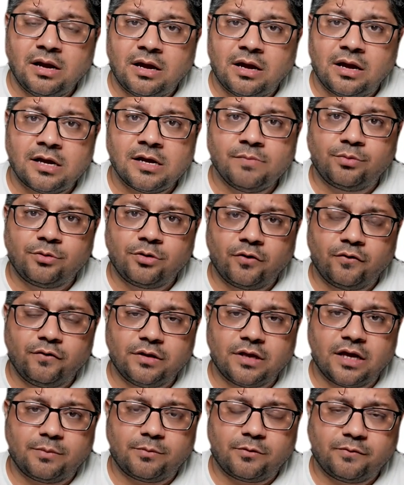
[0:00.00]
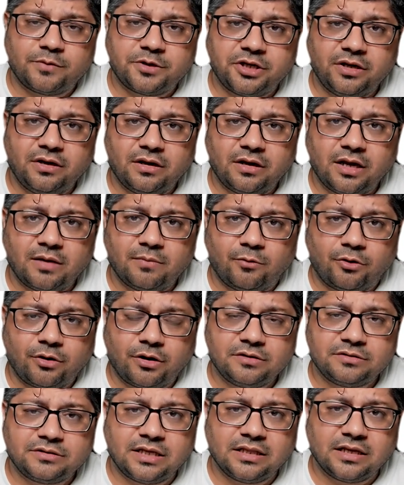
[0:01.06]
improved with the help of machine learning
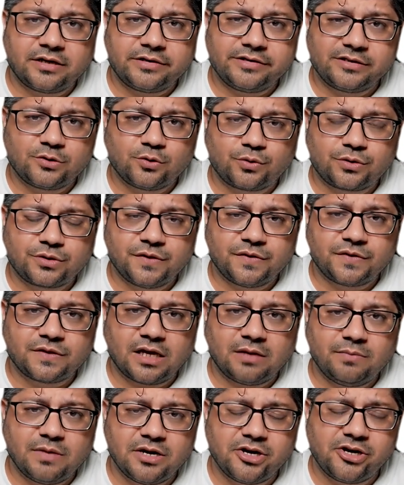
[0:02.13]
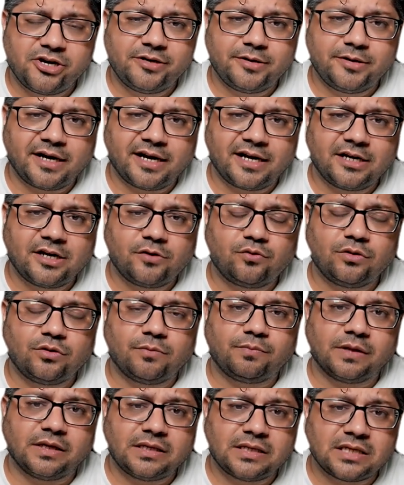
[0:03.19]
models, and the resources can be redirected to the
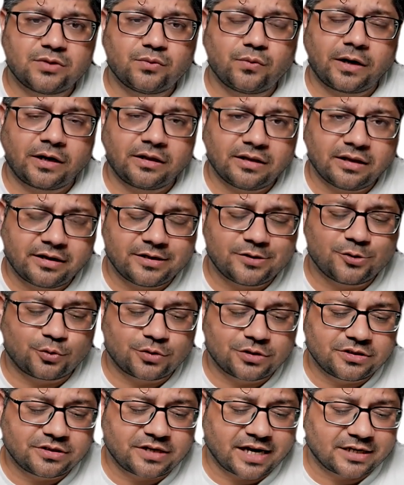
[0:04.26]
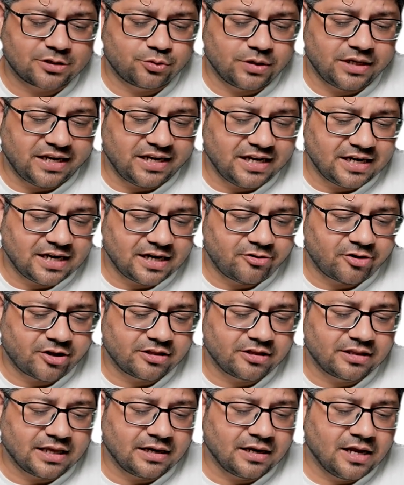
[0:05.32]
places where the resources are actually needed, rather
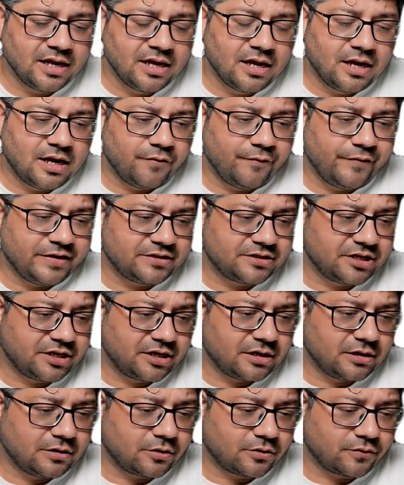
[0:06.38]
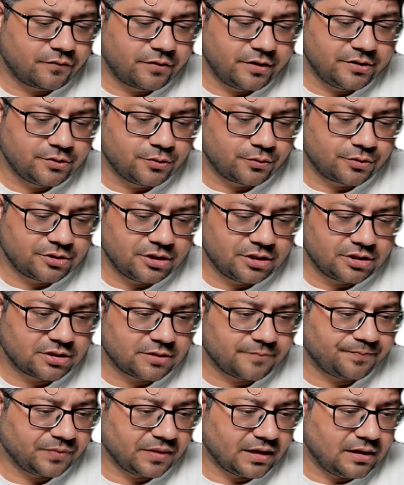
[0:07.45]
than wasting a lot of resources.
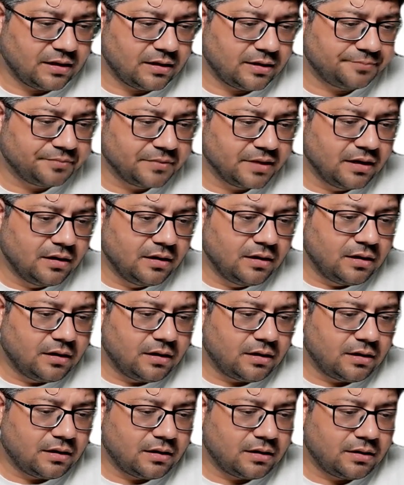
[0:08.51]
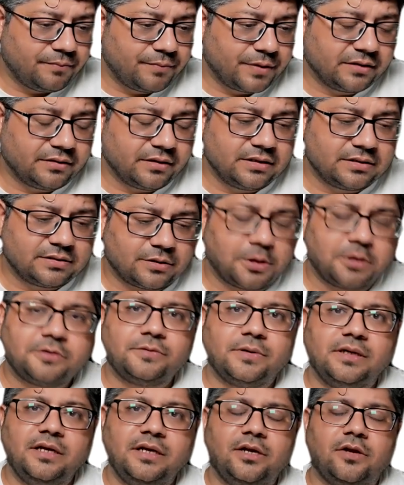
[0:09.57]
But there is also
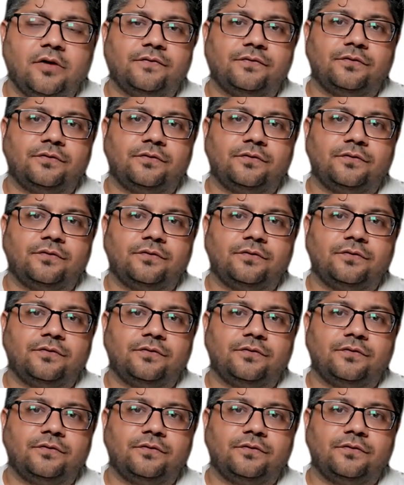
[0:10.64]
a need of